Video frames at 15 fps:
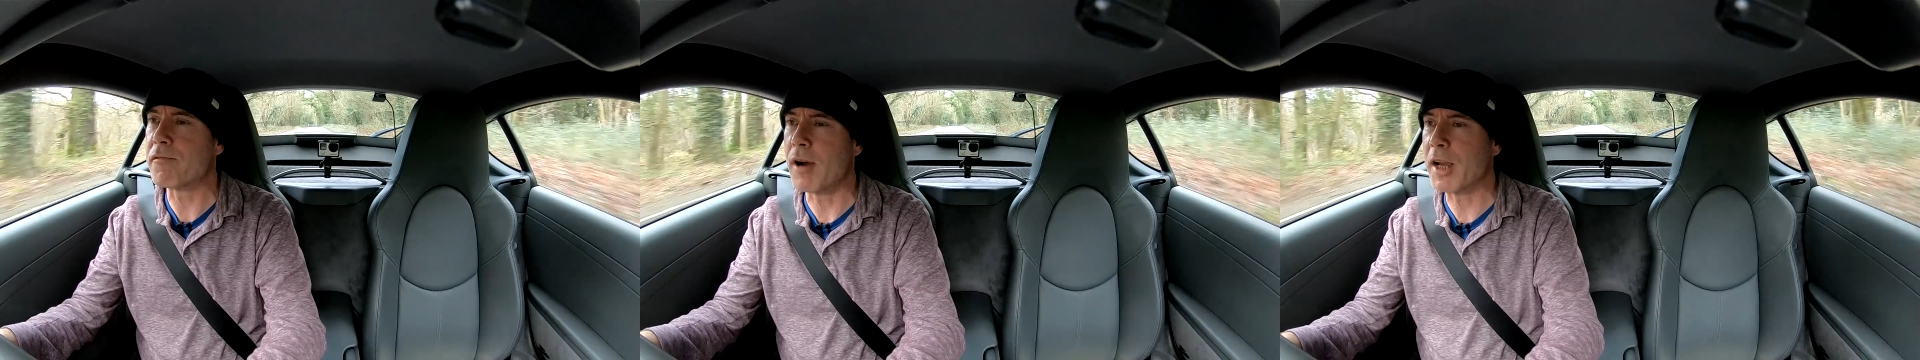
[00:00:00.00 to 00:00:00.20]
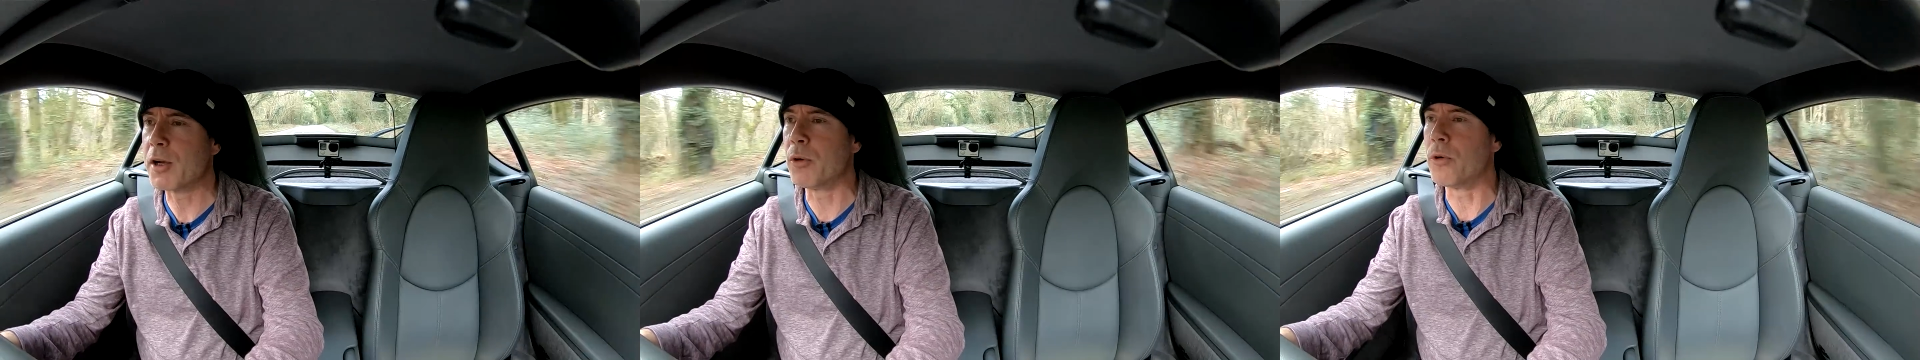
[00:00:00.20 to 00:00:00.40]

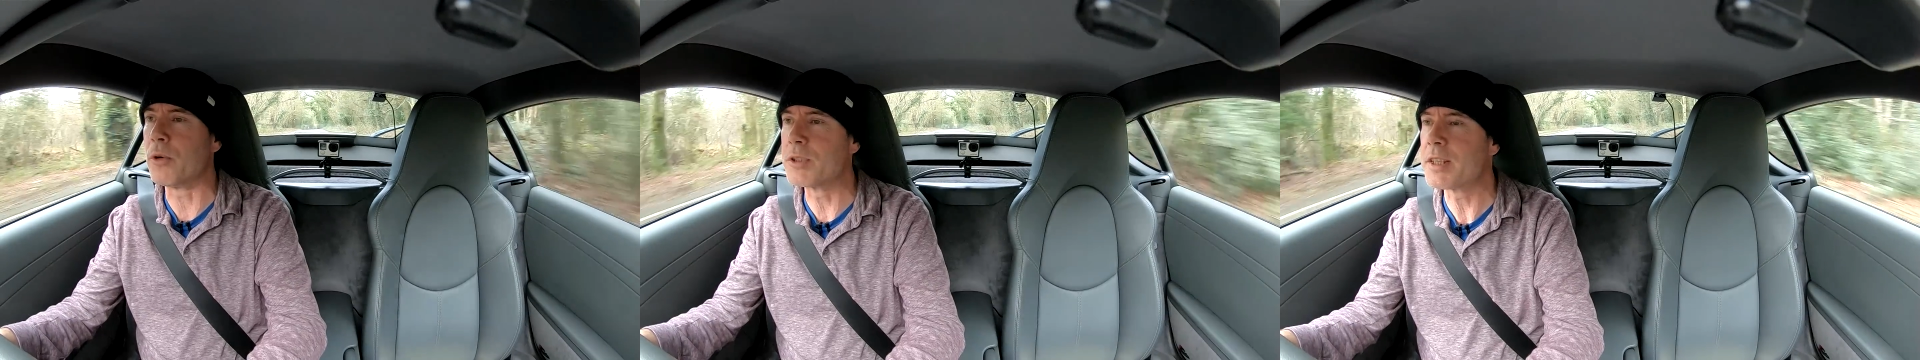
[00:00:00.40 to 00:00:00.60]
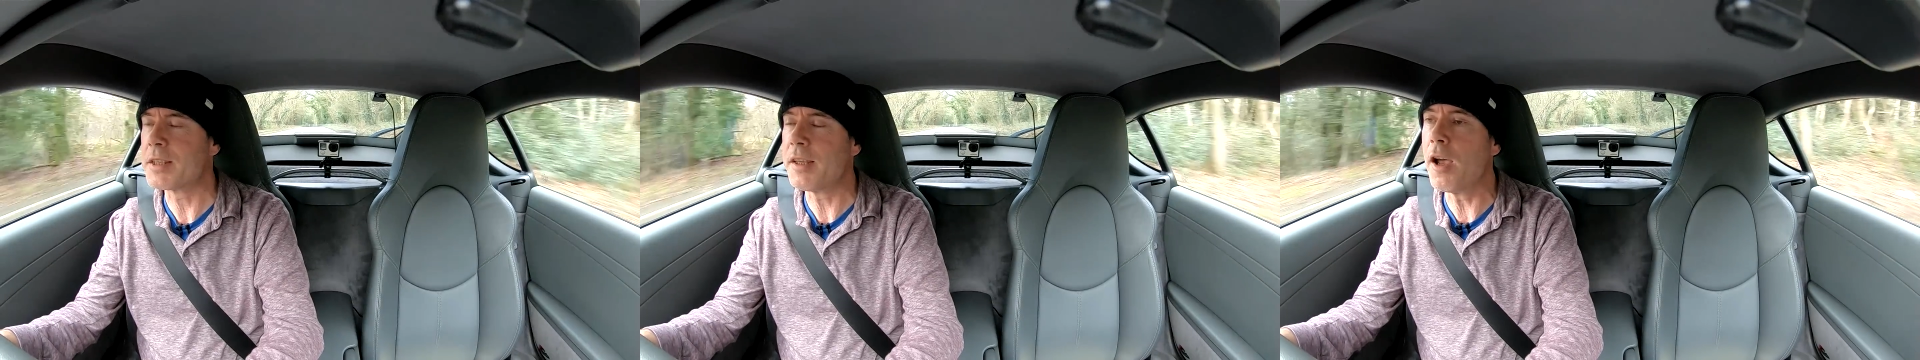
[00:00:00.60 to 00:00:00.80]

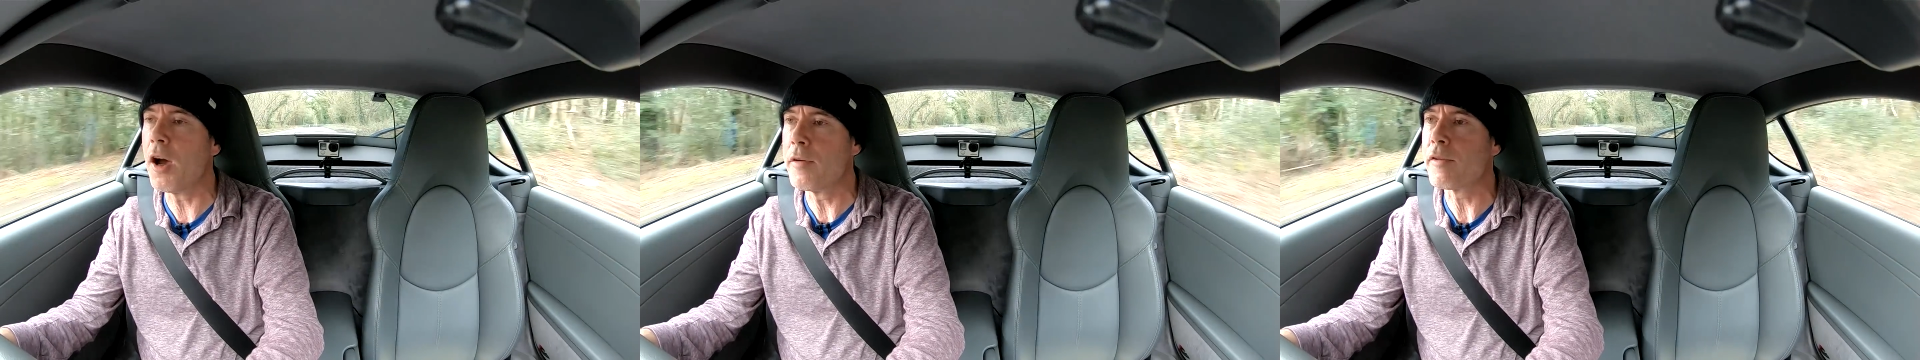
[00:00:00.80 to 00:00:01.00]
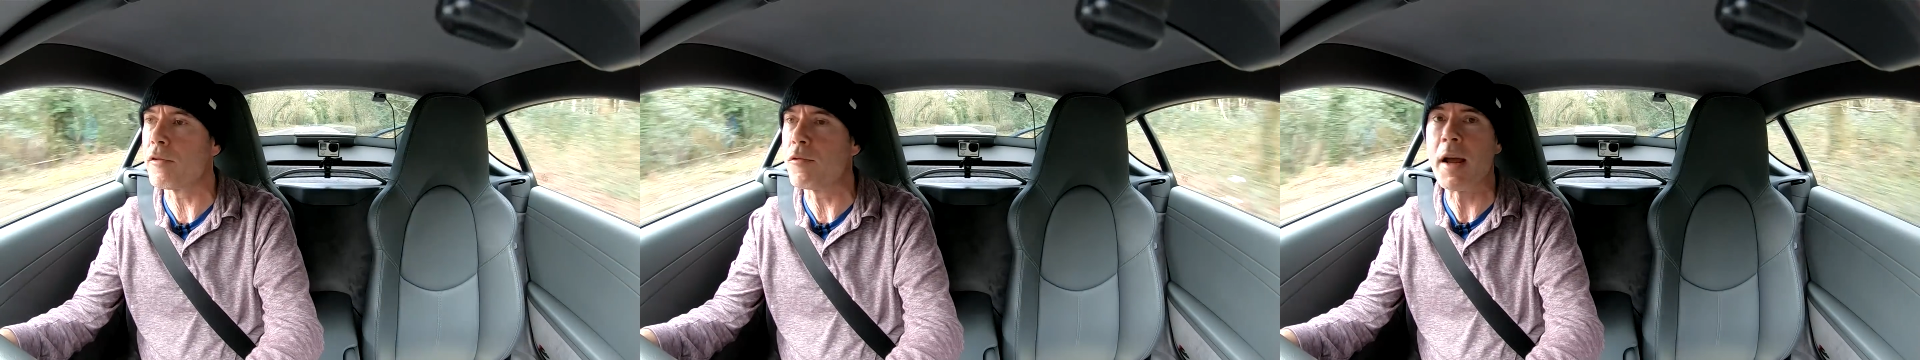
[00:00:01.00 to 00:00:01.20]
records, the
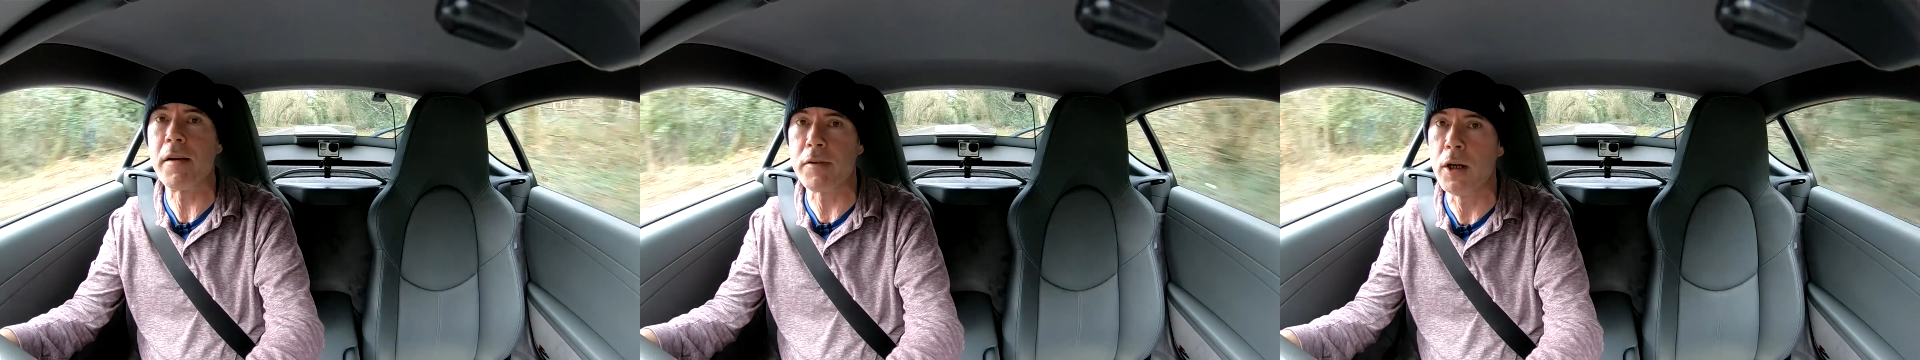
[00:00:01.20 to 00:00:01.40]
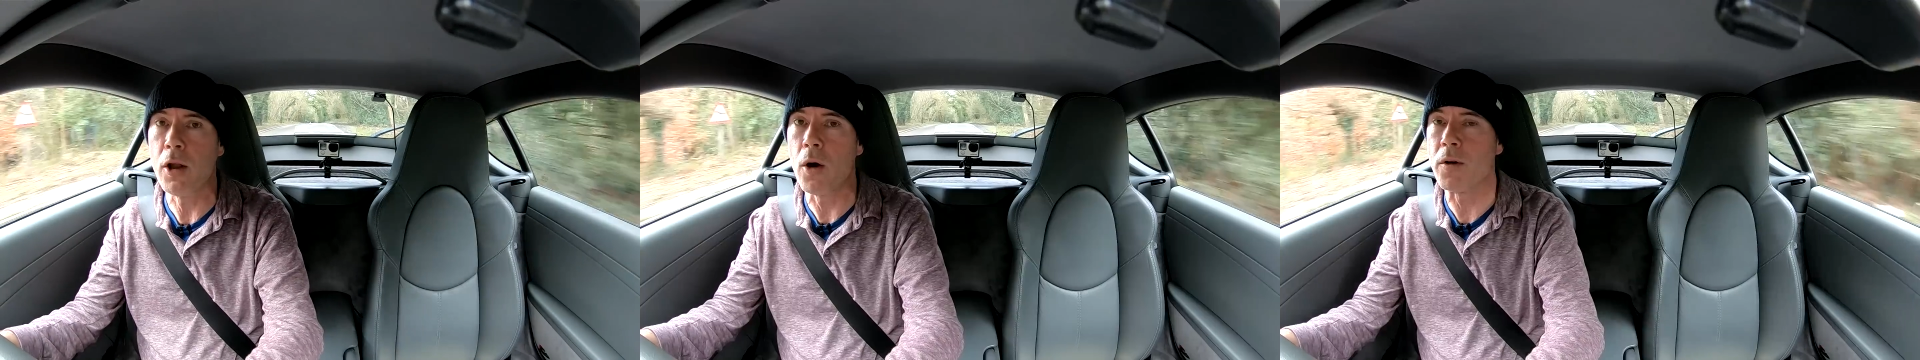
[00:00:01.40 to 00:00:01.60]

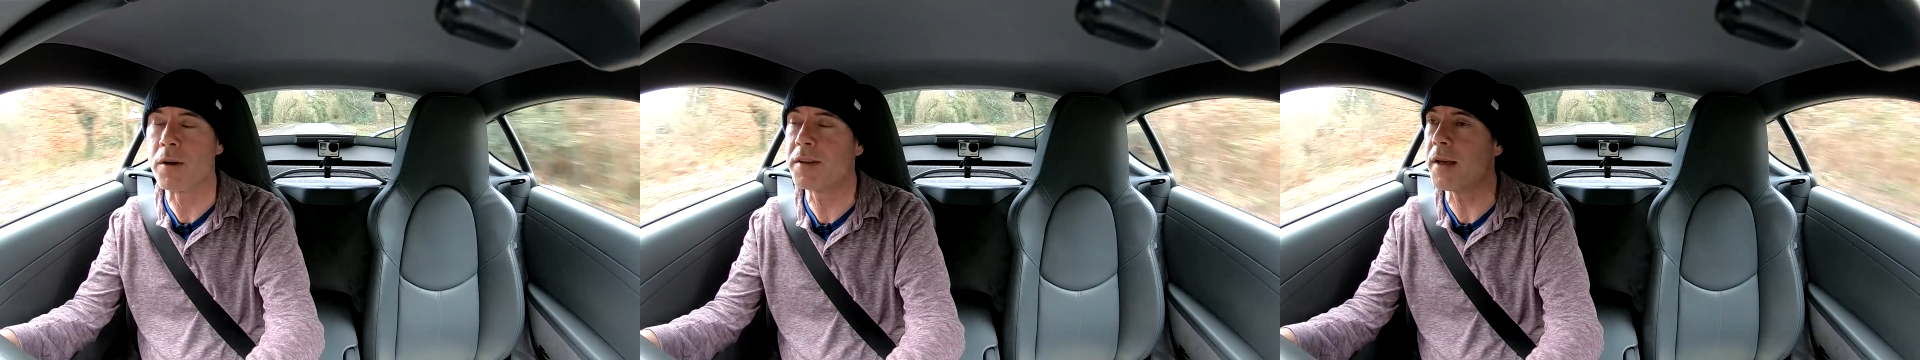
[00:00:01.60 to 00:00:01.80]
over-rev log